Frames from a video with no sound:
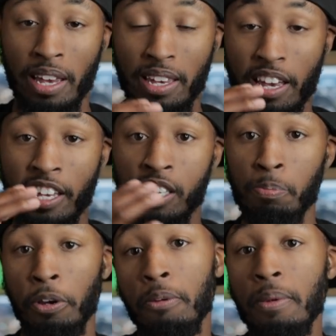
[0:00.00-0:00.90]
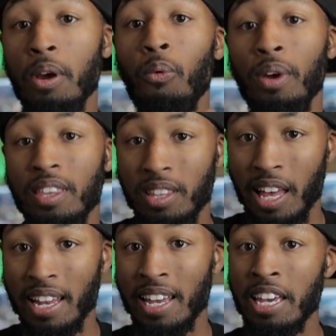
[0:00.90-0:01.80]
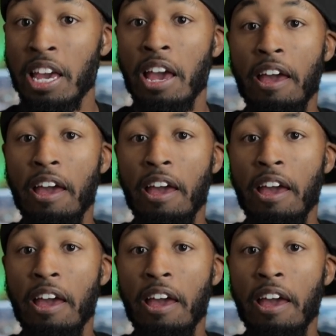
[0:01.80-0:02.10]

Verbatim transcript: like experiment with lighting,